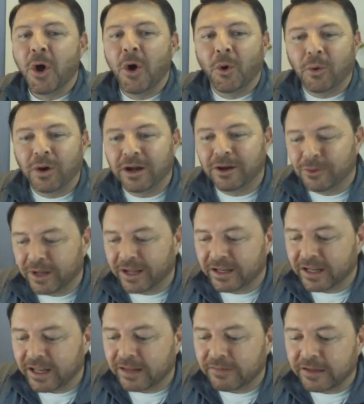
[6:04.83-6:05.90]
Well,
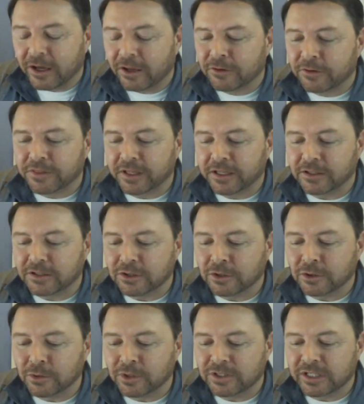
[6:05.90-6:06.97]
and the other thing
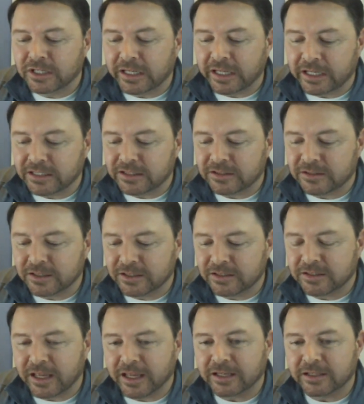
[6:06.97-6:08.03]
too is
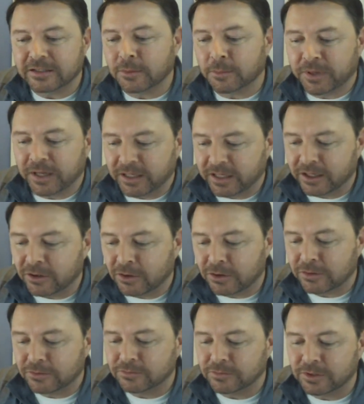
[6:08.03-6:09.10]
it depending
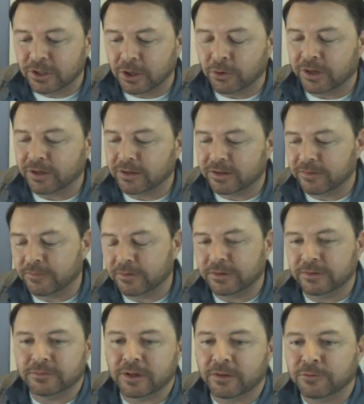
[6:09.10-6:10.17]
on,
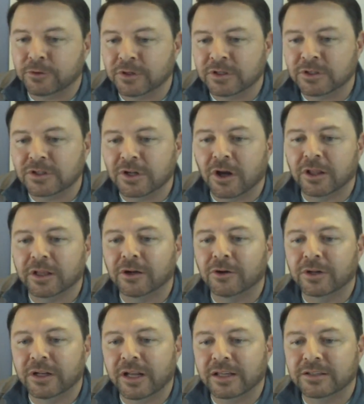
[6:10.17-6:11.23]
if you're installing on
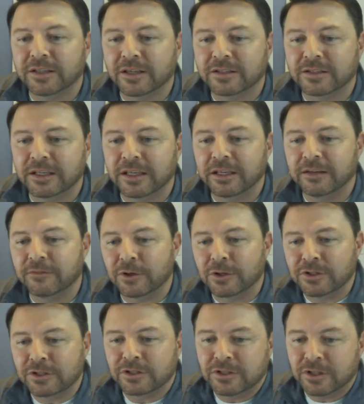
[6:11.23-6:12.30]
an SSD
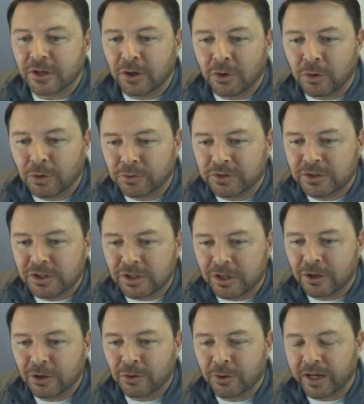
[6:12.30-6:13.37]
versus an old
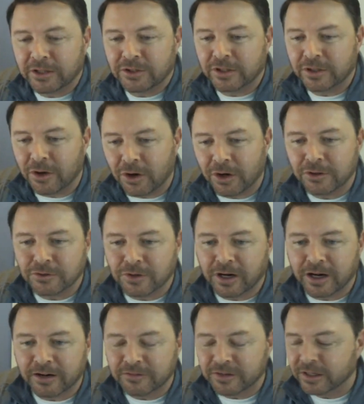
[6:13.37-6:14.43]
slow ancient hard
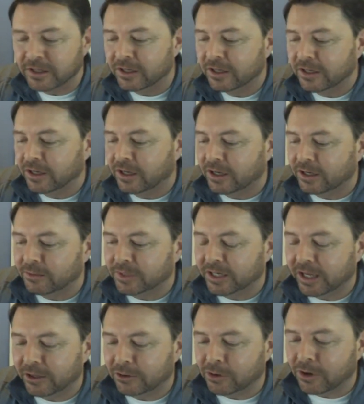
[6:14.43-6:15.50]
drive,
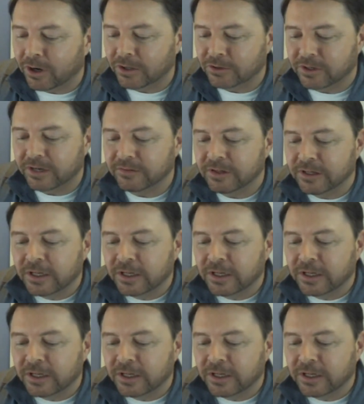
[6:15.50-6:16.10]
mechanical hard drive,